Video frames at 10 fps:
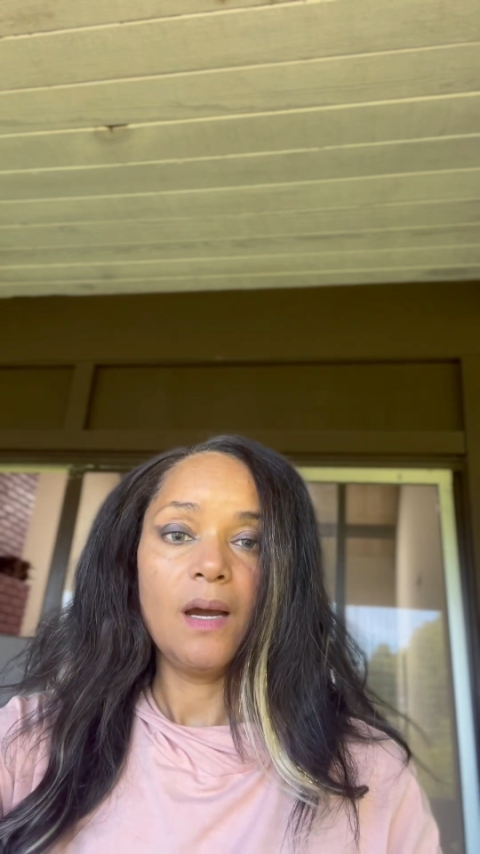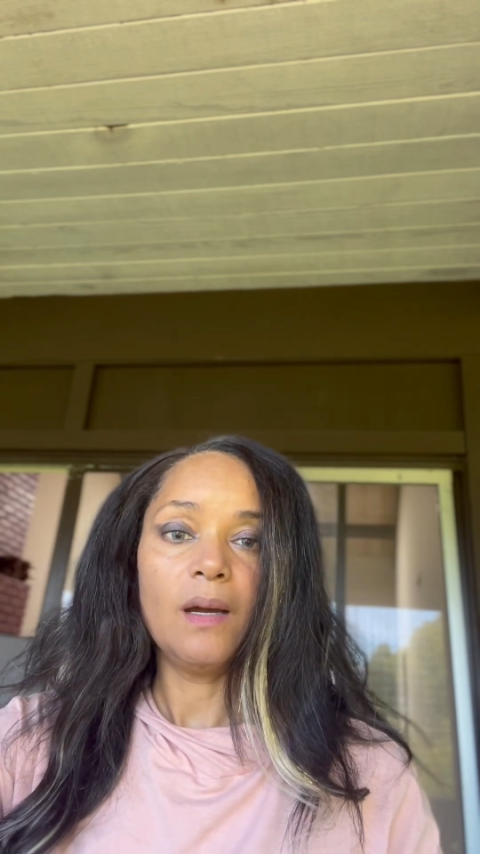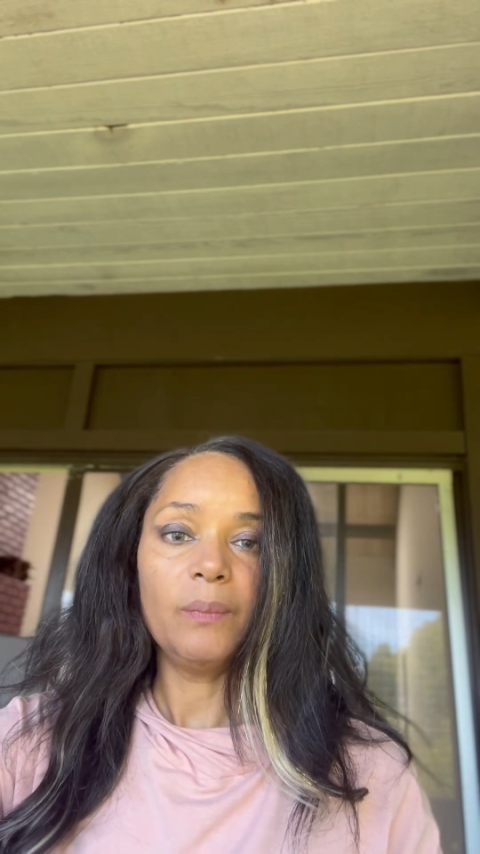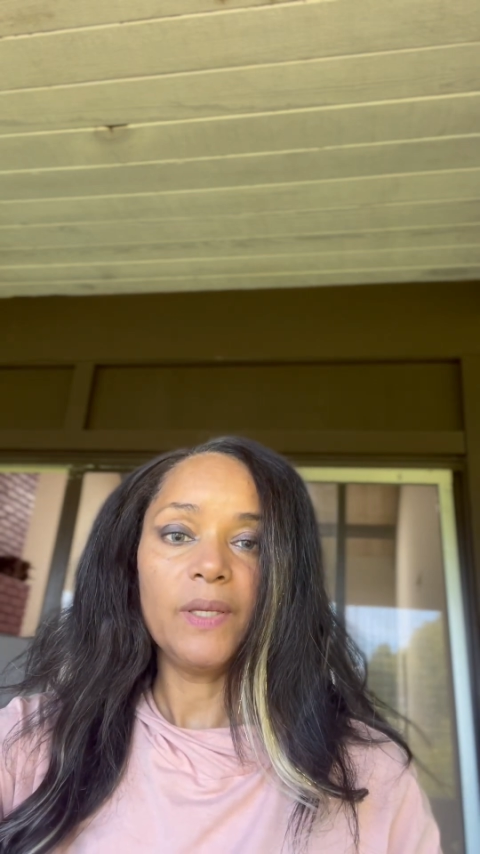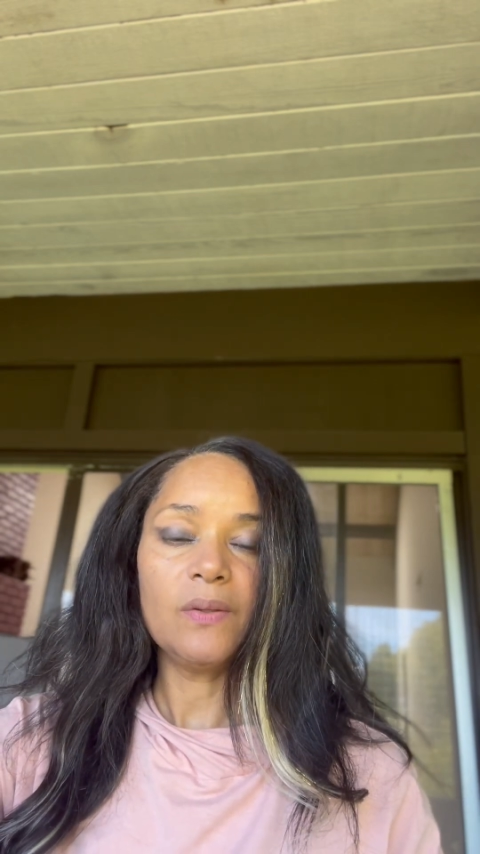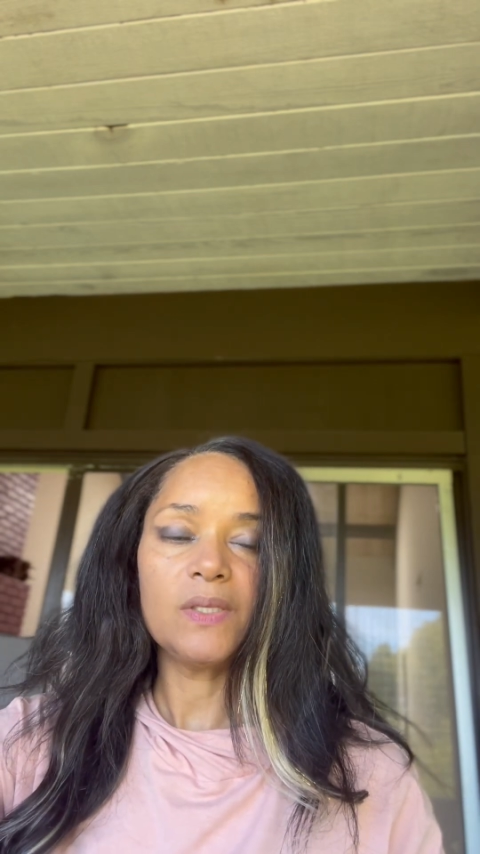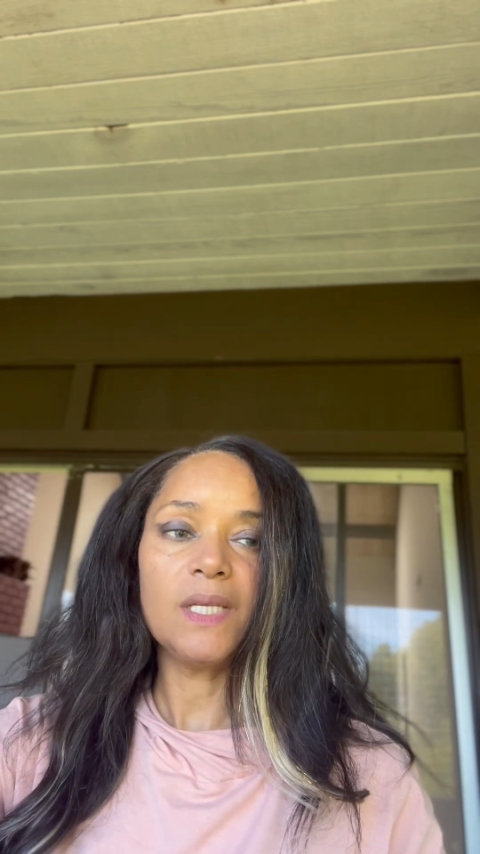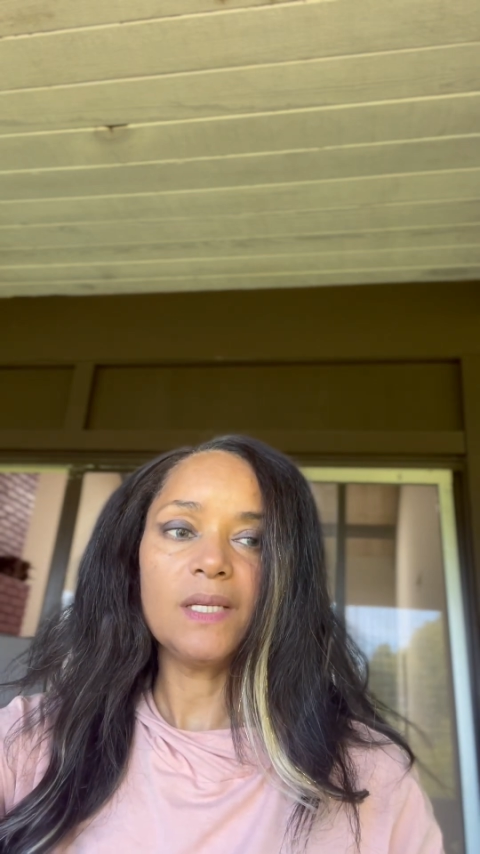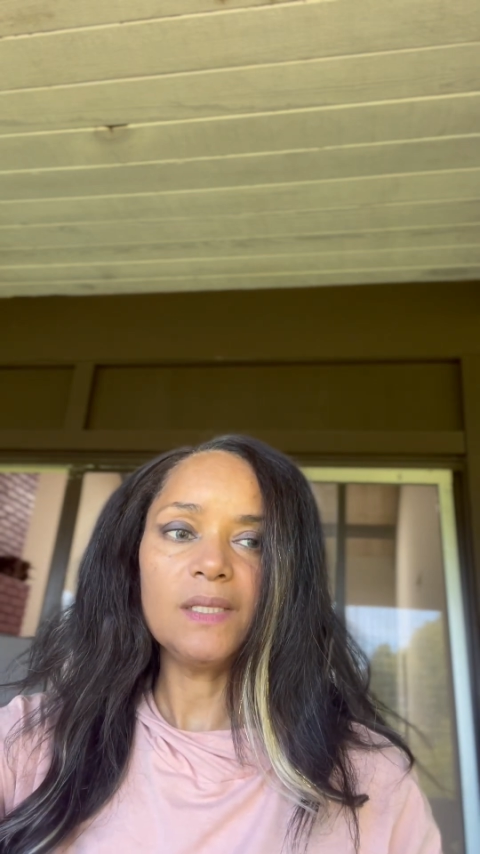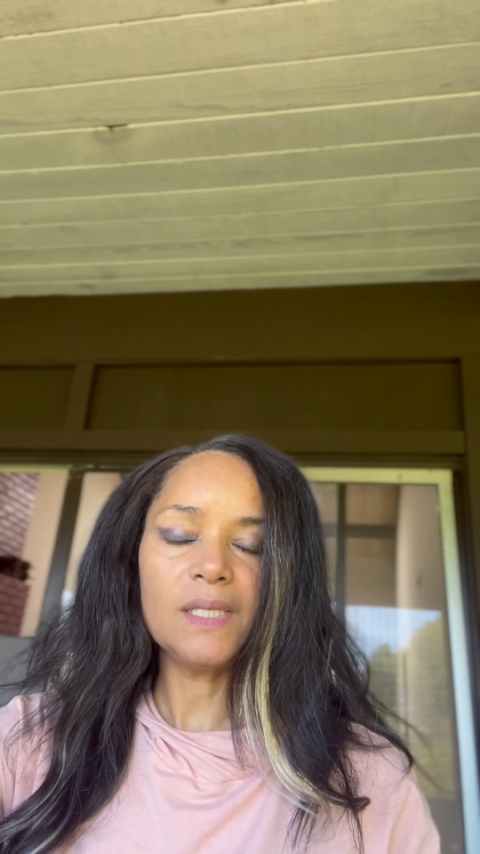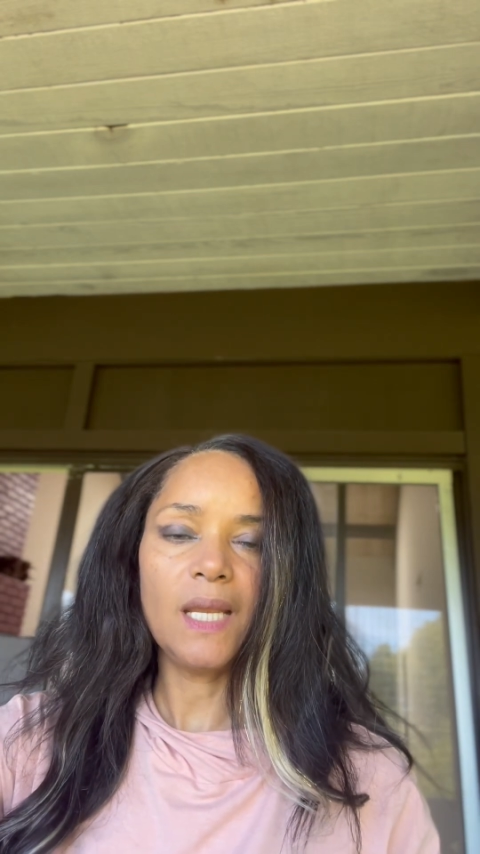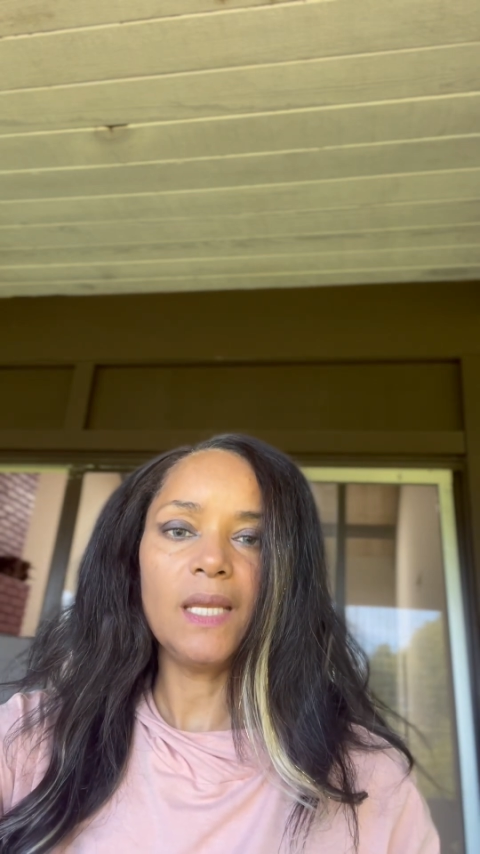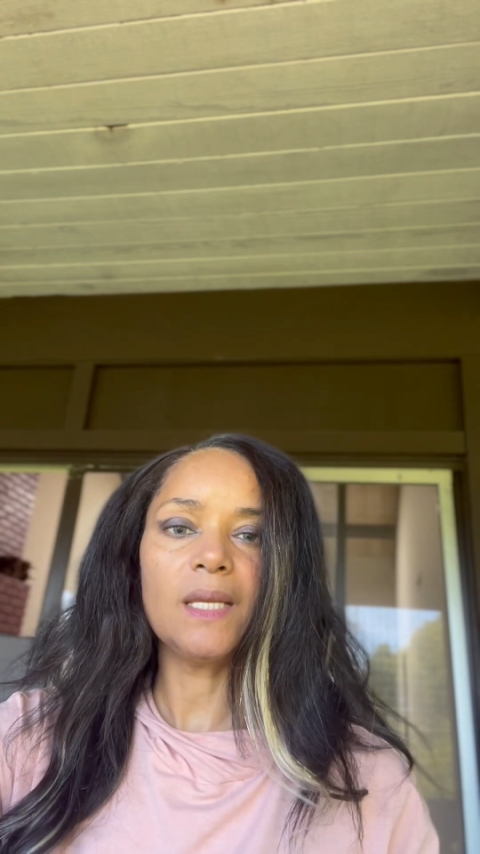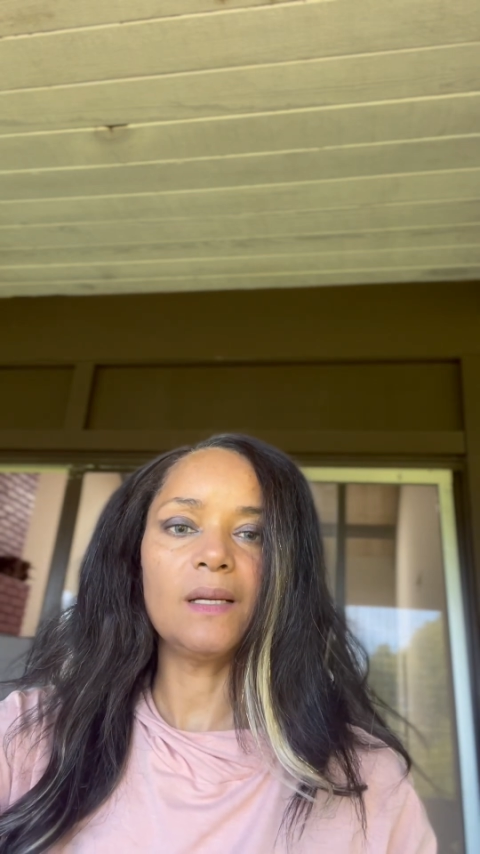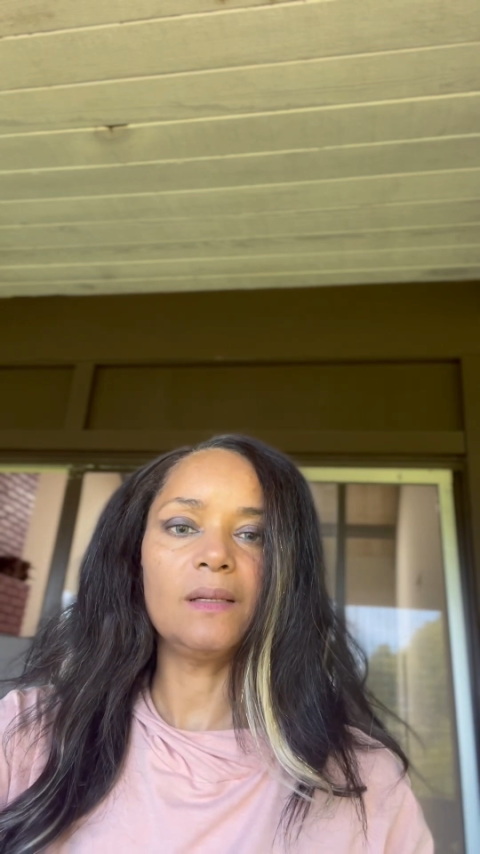Because it could
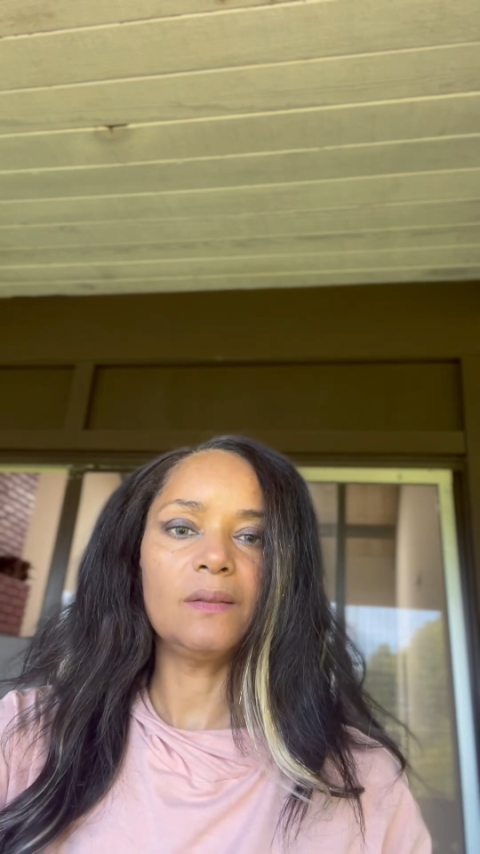take